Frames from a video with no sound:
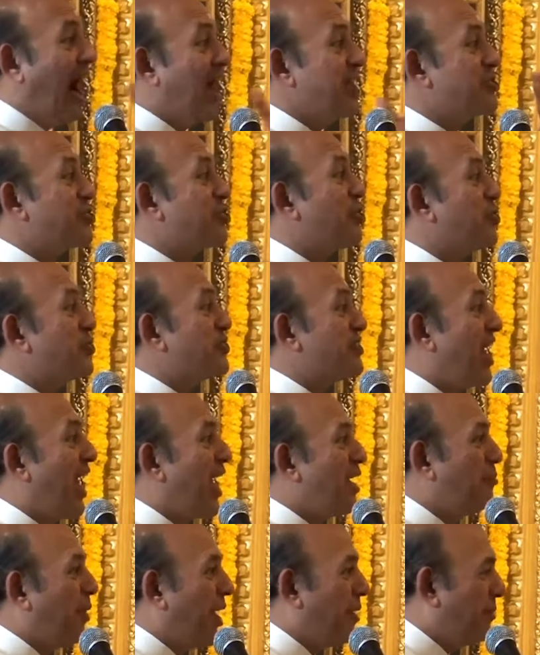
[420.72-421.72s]
I saw
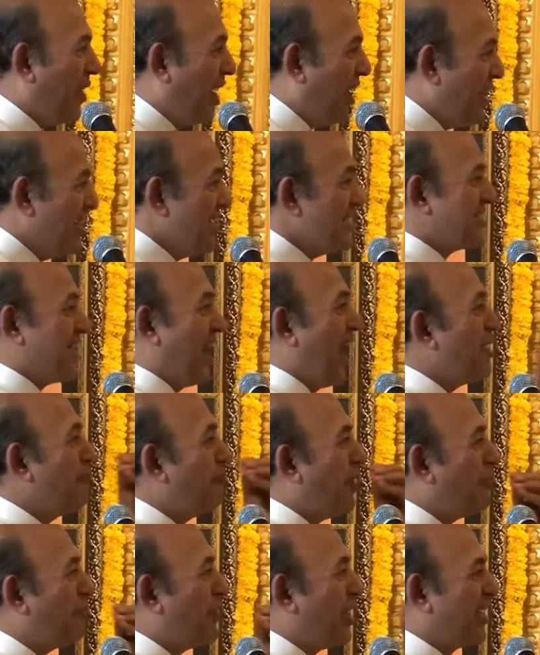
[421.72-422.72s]
Sai Baba. Sai
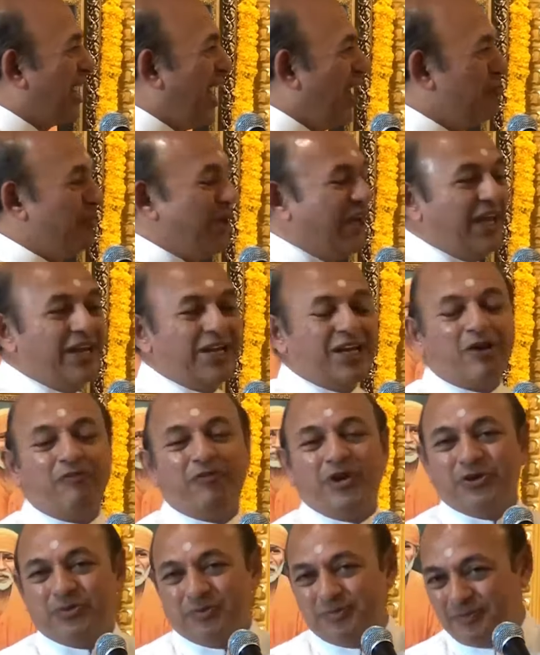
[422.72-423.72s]
Baba gave me
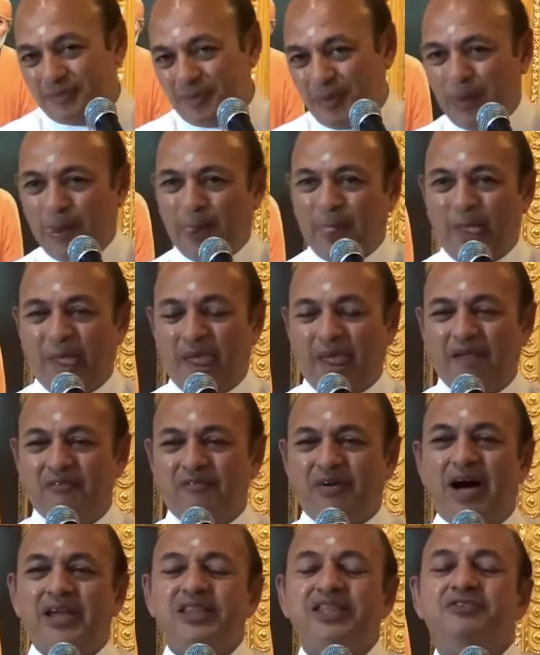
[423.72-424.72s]
interview."
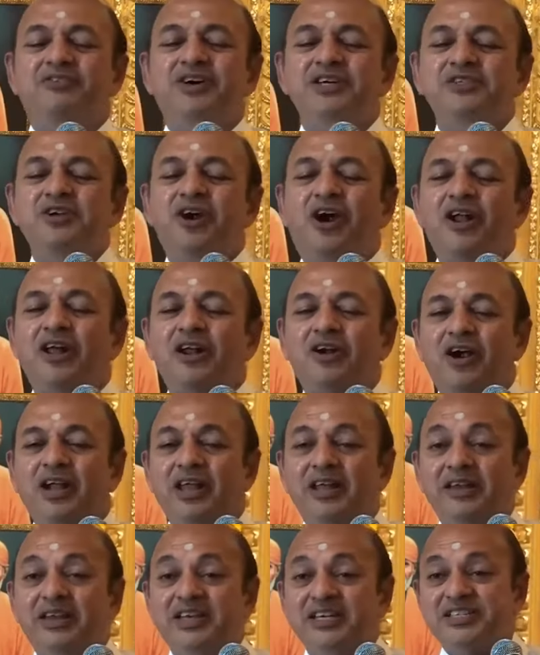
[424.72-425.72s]
Father was not at all
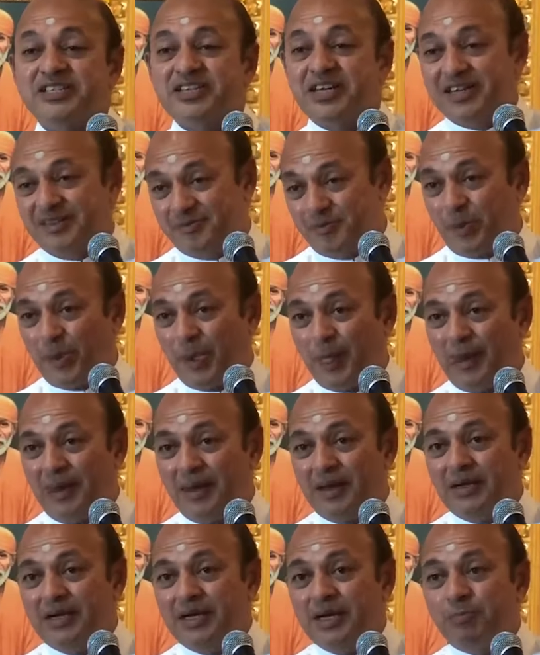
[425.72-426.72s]
interested.
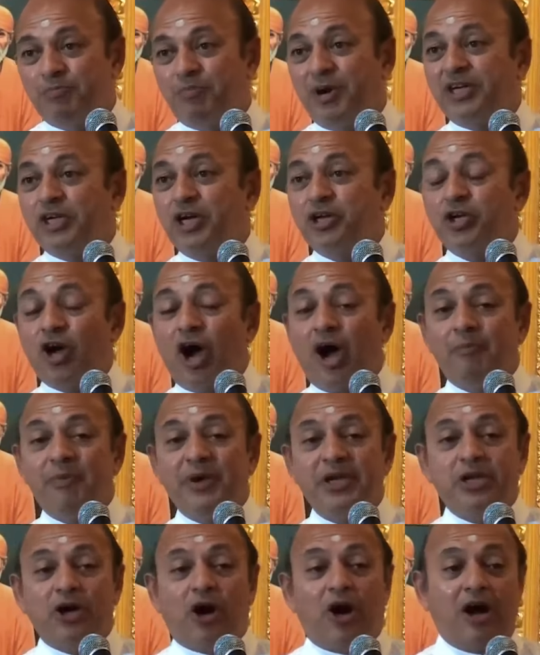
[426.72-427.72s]
But to top
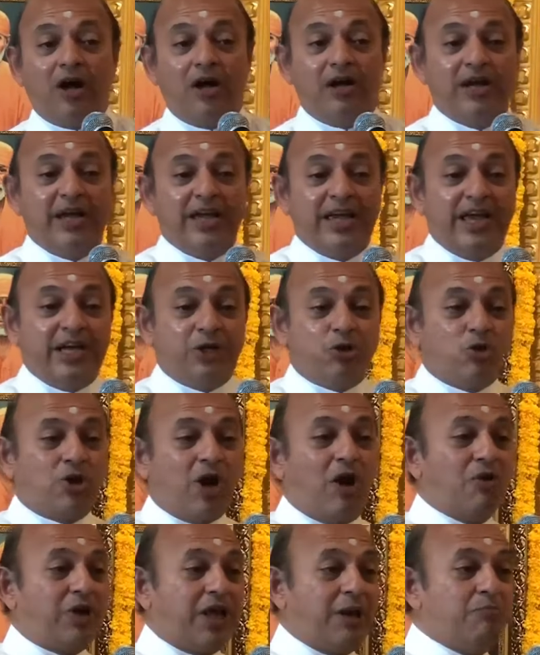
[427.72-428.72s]
it all, he took
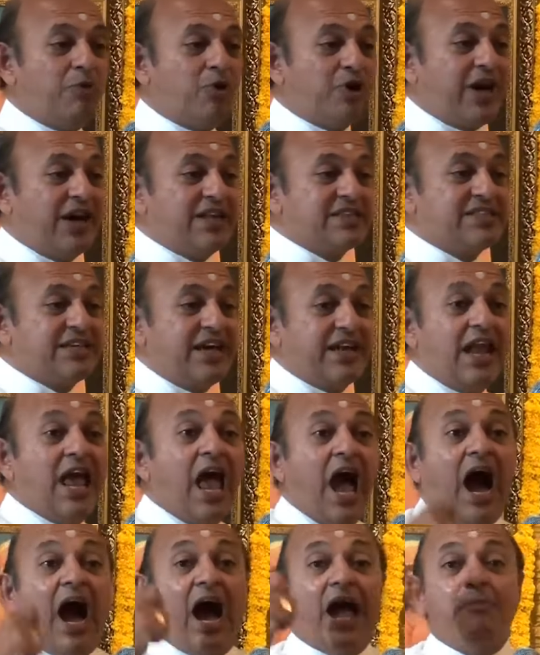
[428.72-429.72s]
out a book and said,
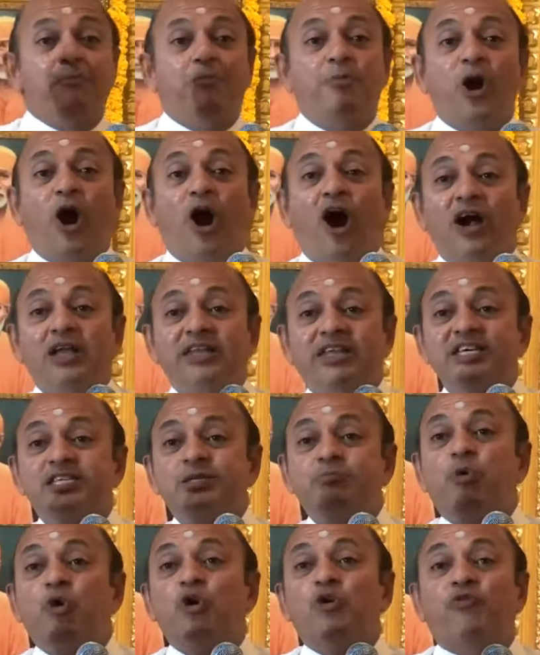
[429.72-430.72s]
"I brought
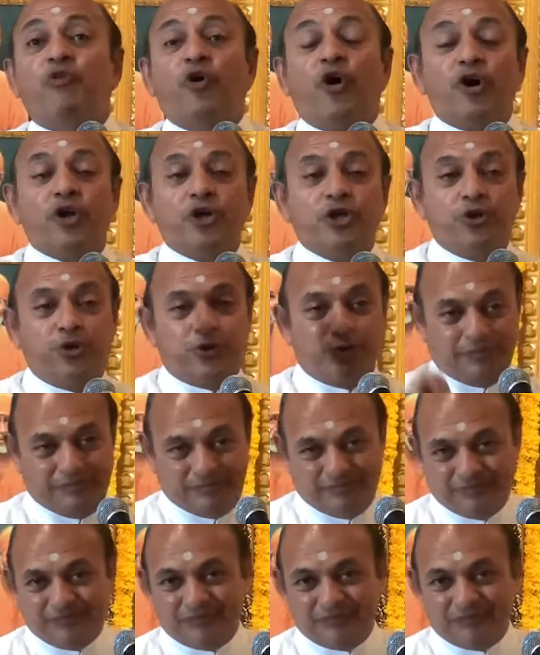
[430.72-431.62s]
this book for you."